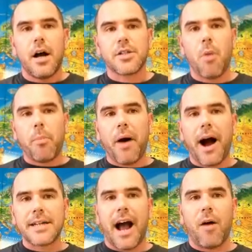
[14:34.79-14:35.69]
A
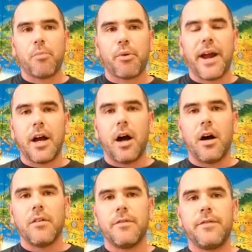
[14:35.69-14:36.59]
smallpox outbreak
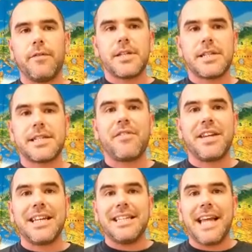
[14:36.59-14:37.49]
of
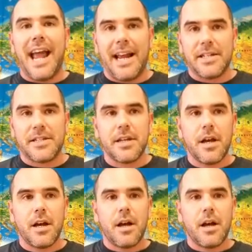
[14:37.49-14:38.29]
70 days